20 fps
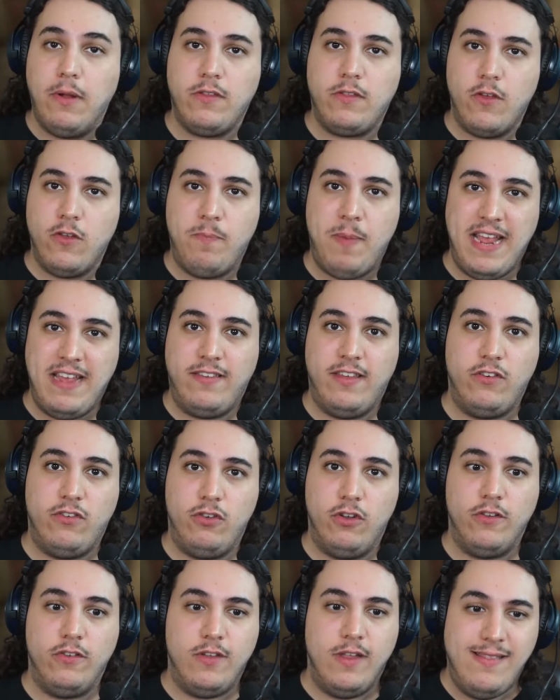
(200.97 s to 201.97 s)
once those basic
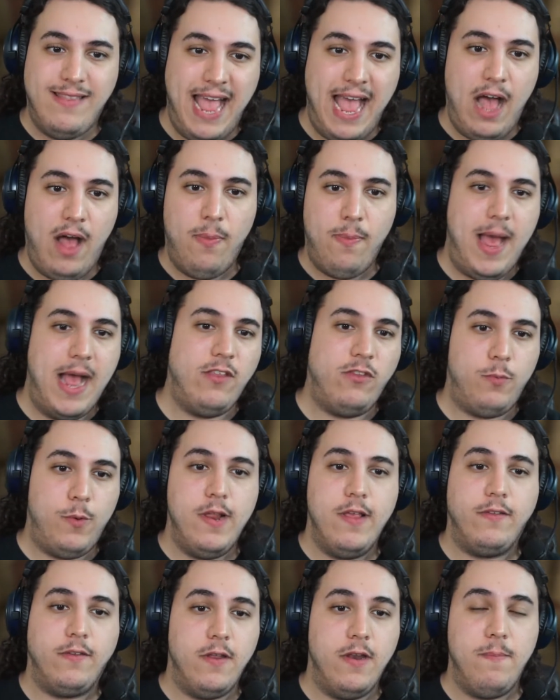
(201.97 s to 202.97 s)
shots are down, that's
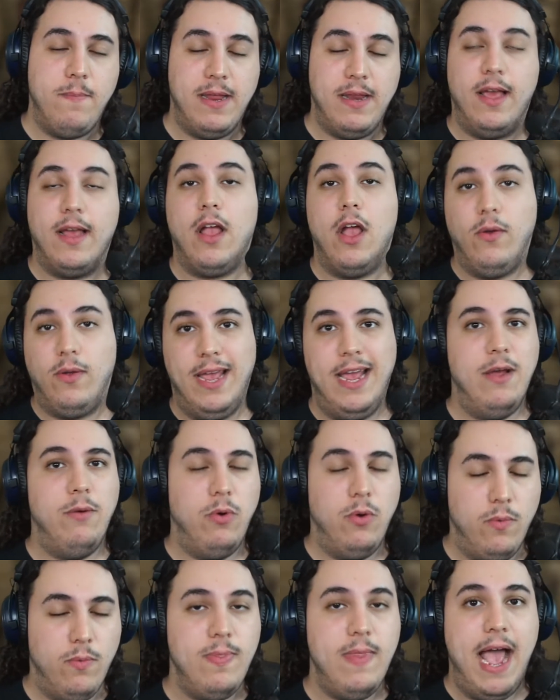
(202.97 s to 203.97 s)
when it's going to be like, okay,
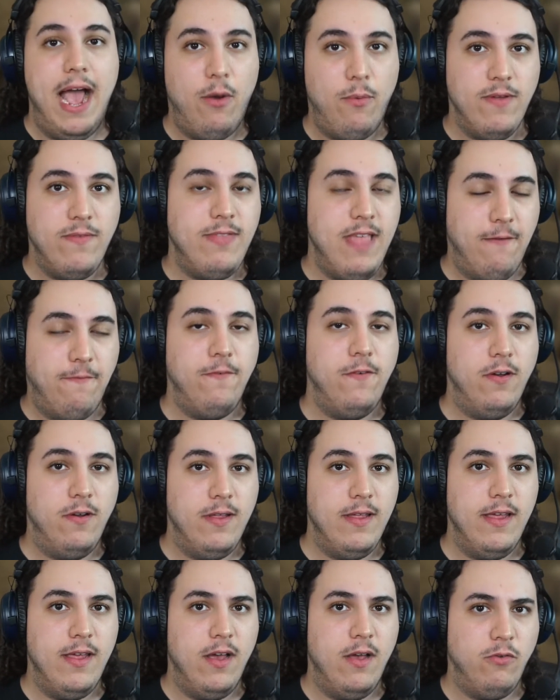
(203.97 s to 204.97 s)
well, now we've
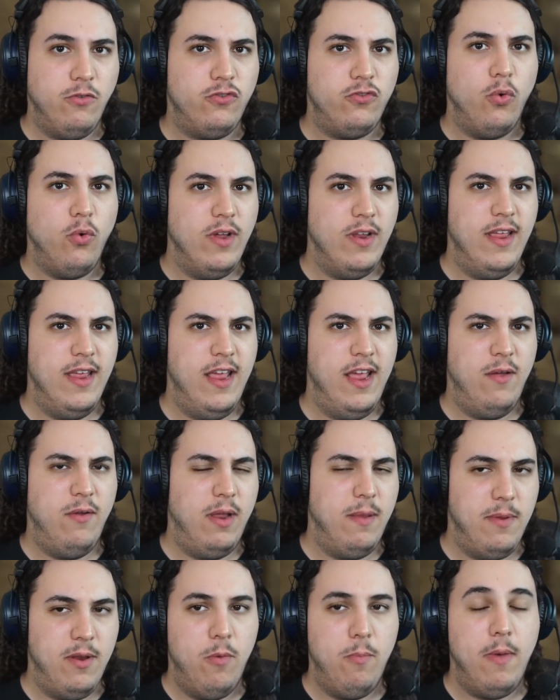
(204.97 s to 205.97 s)
definitely sorted here.
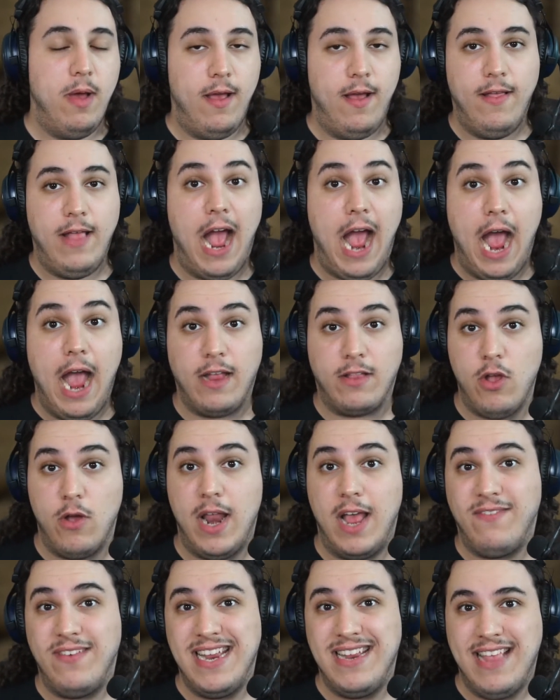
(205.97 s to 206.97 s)
Like, I
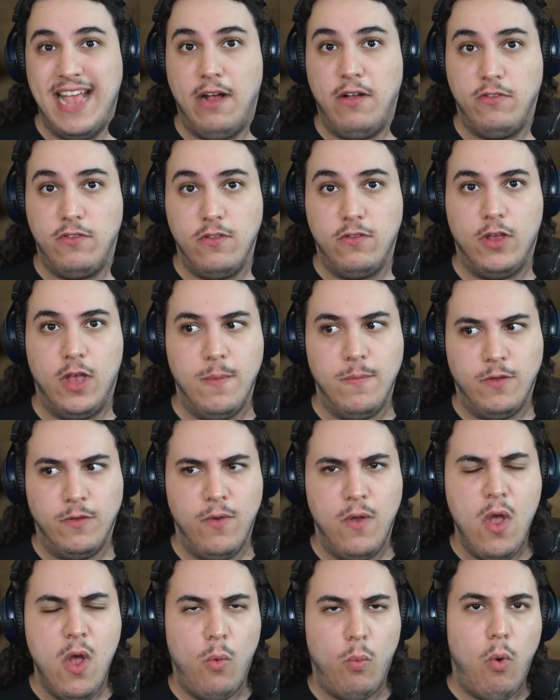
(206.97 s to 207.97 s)
don't have any doubts in terms
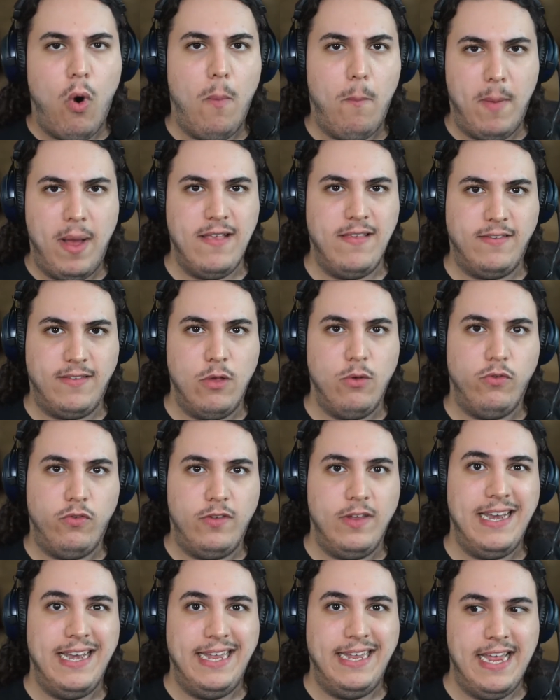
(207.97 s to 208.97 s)
of what my skill
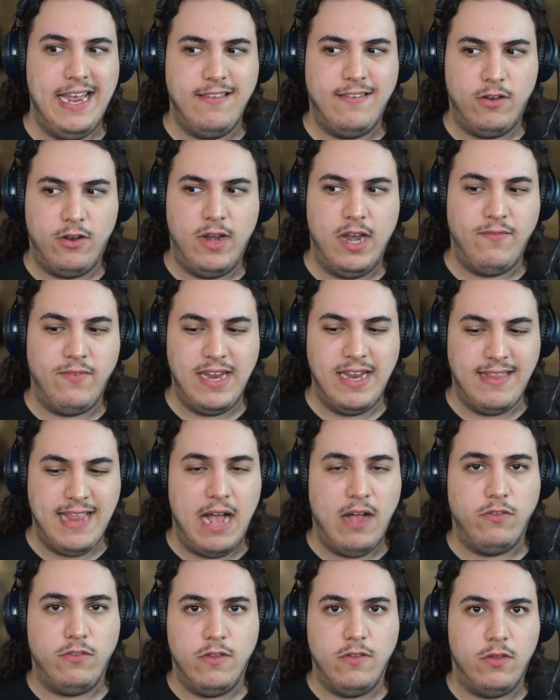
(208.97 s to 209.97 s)
ceiling is. I don't have any
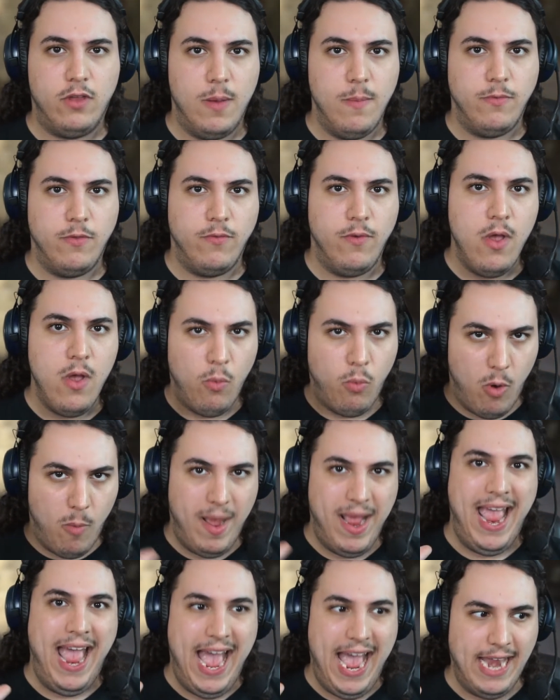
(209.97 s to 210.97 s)
doubts in terms of what
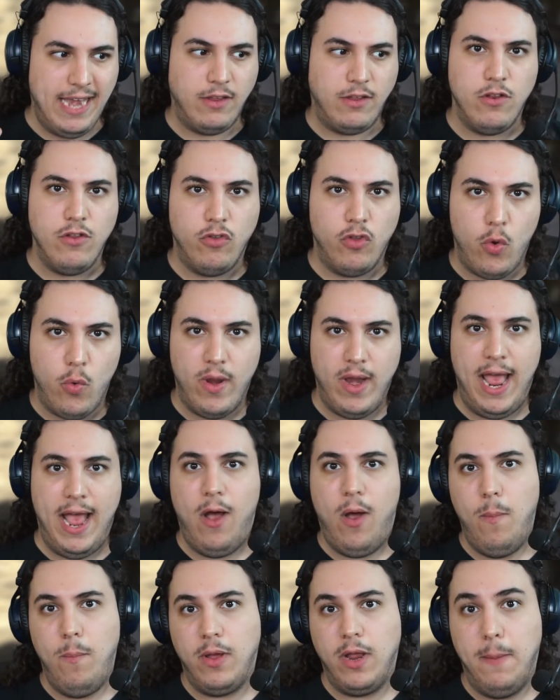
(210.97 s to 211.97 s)
my hand can do and
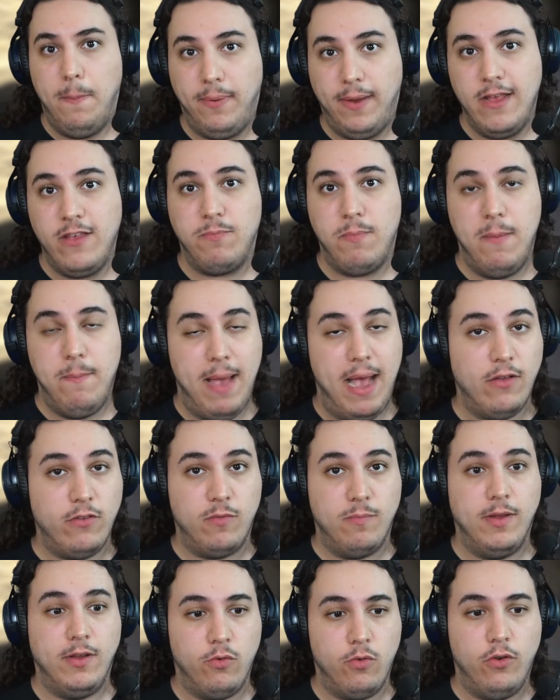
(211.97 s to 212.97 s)
how I'm going to place my
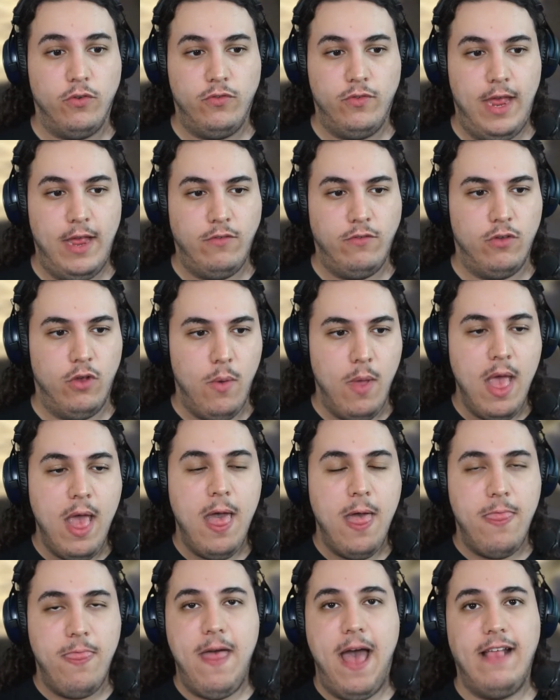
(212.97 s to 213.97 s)
mouse and my crosshair. So
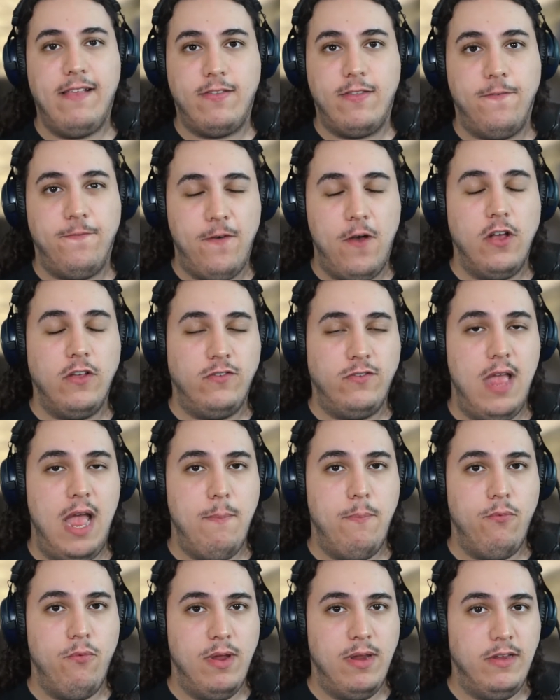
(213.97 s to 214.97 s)
that's the first
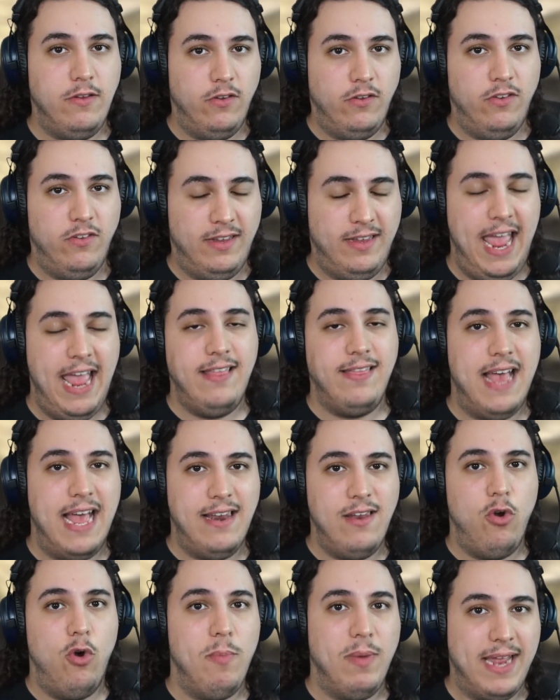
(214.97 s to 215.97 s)
step, really, is just get
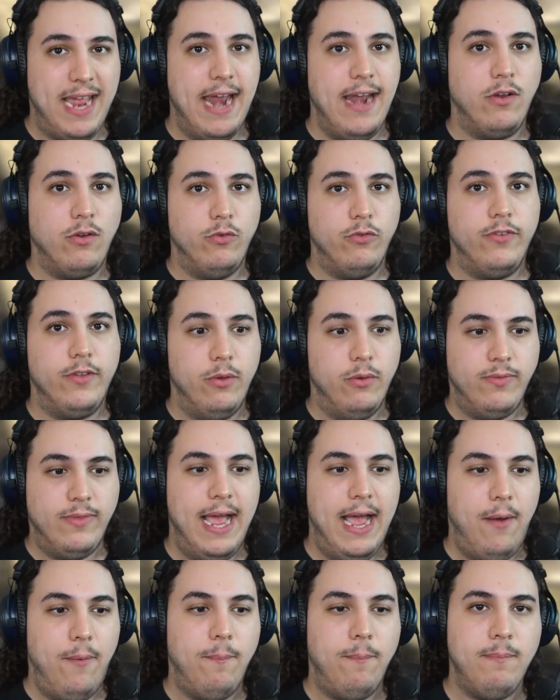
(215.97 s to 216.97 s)
that little mechanical skill
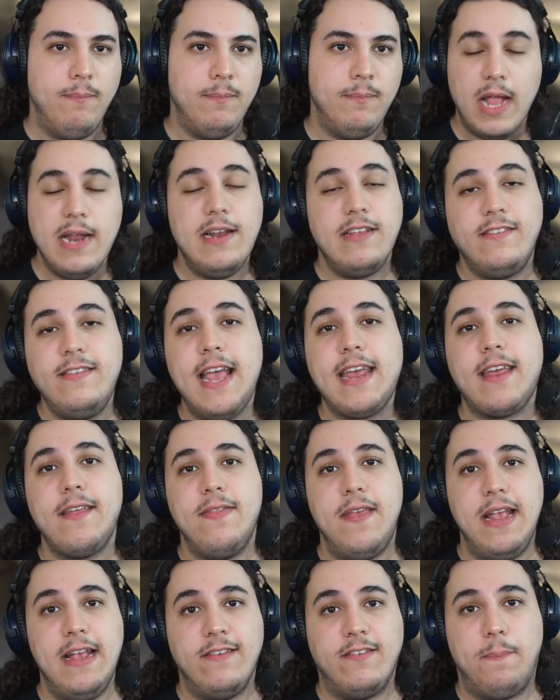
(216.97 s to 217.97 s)
down. And the
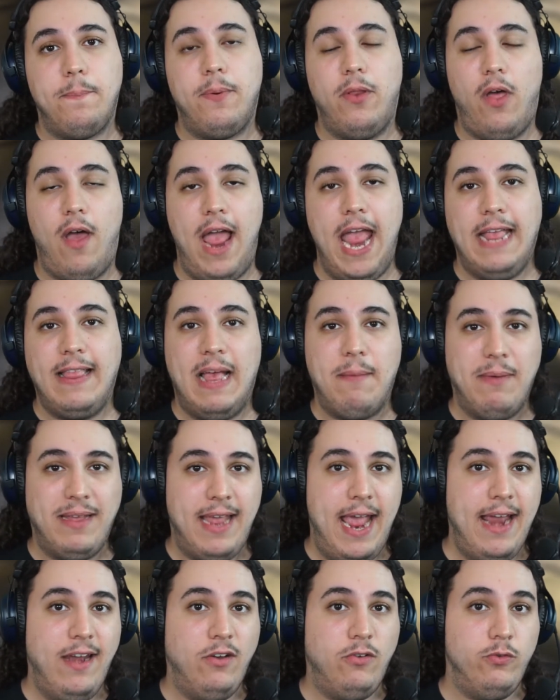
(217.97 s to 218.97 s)
second thing is applying that
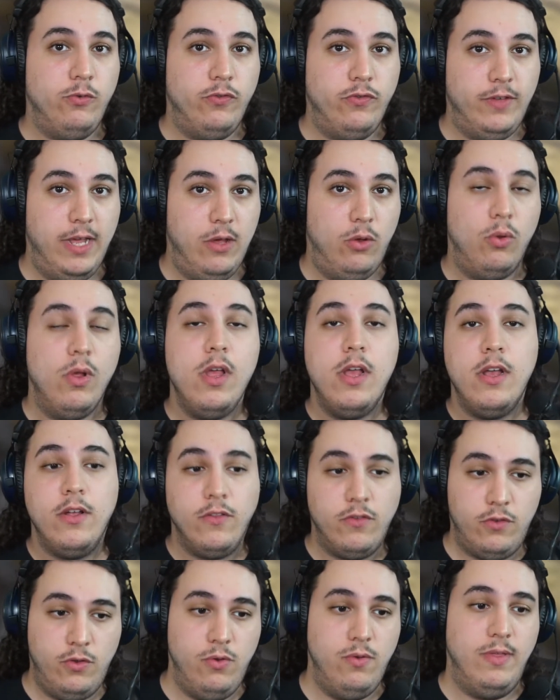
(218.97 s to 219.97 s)
mechanical skill
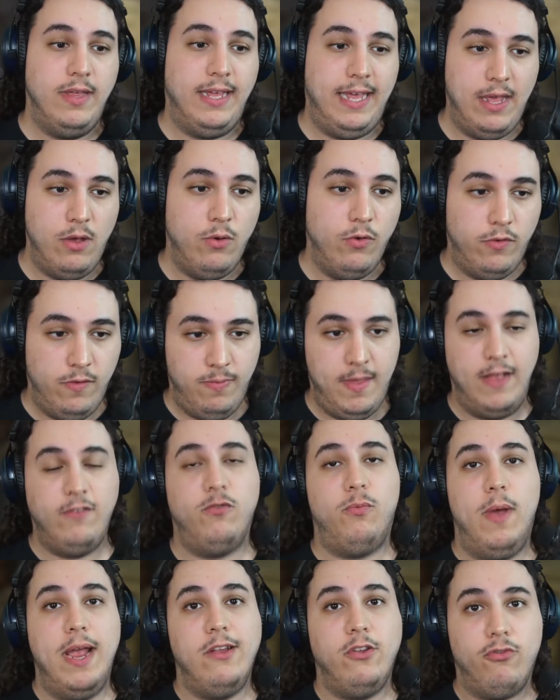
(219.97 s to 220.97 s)
to the kills, and
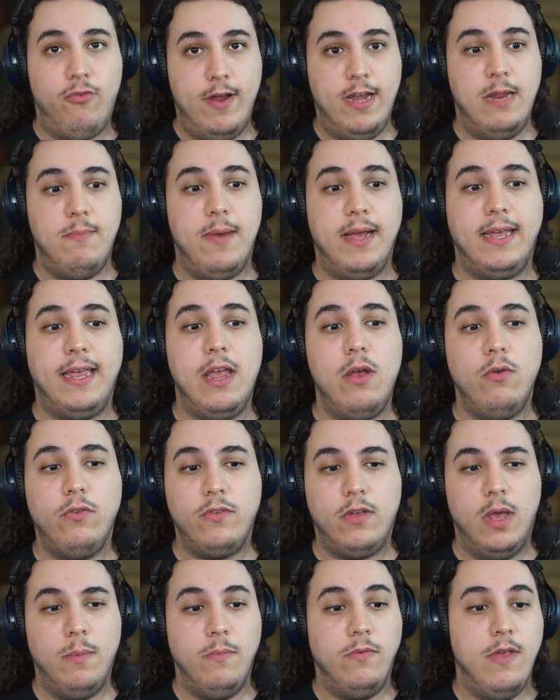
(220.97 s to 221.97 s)
that's where training my
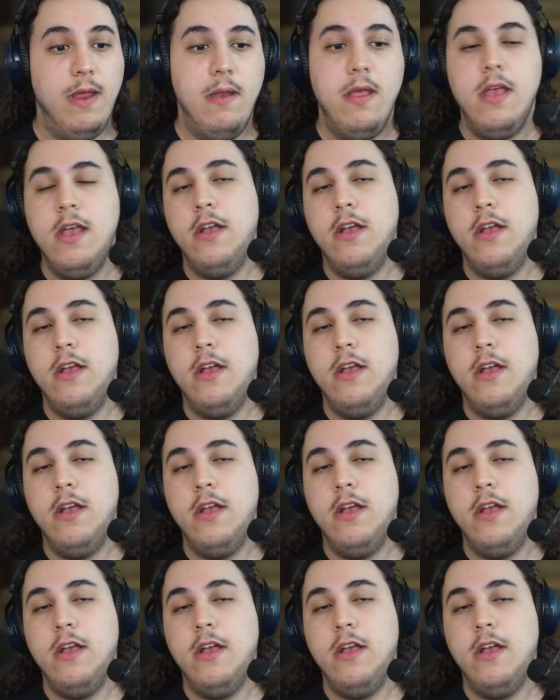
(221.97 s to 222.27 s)
kills comes in.